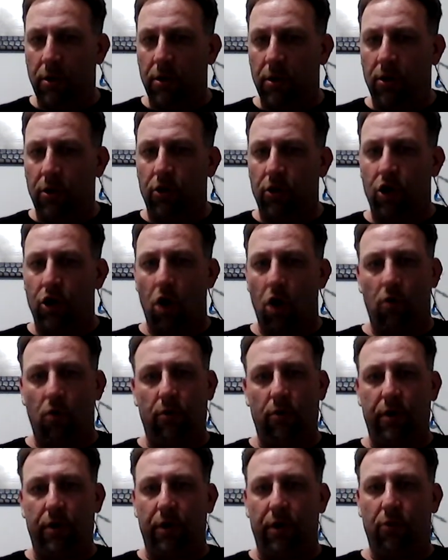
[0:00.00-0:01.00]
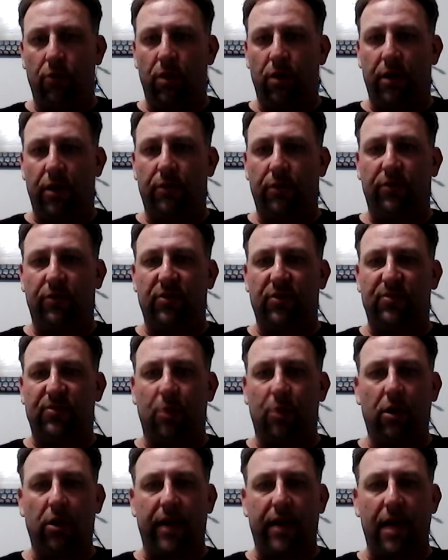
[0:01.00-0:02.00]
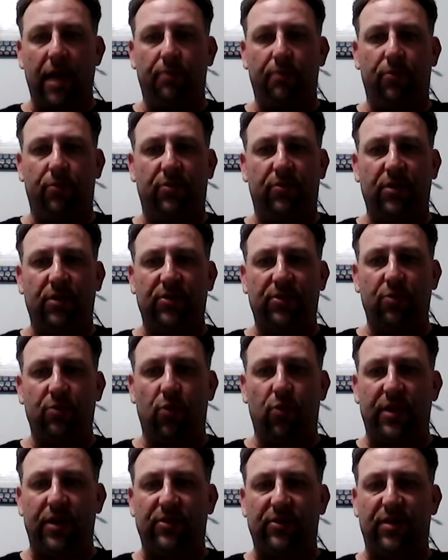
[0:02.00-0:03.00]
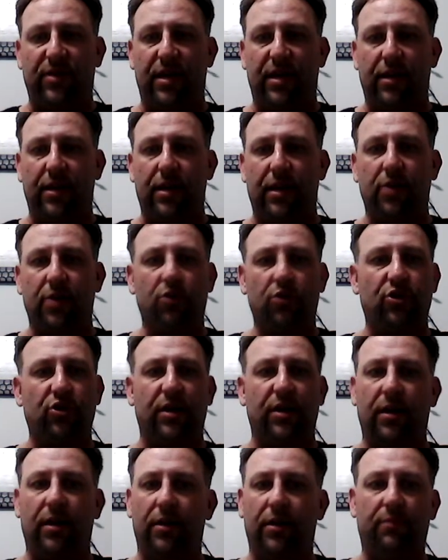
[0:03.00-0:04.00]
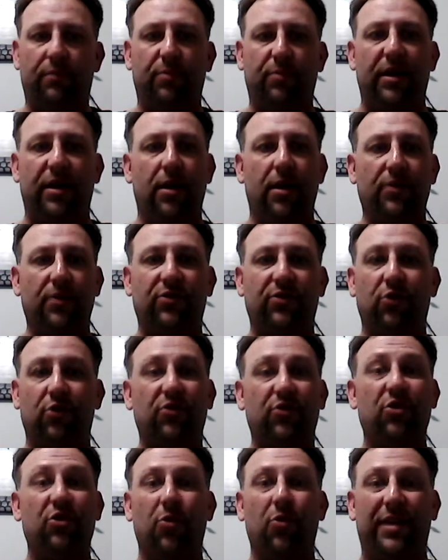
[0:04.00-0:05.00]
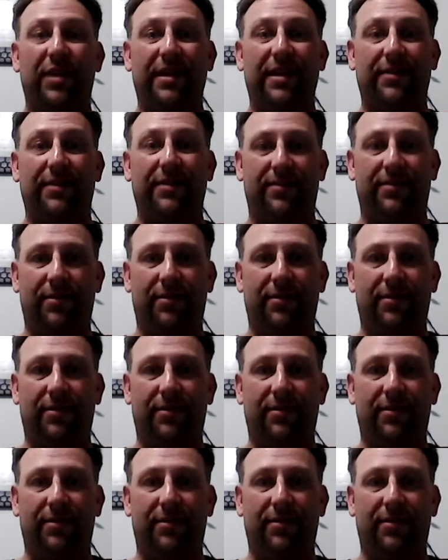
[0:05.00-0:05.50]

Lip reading: No, the spark gap doesn't waste heat energy because there's no heat.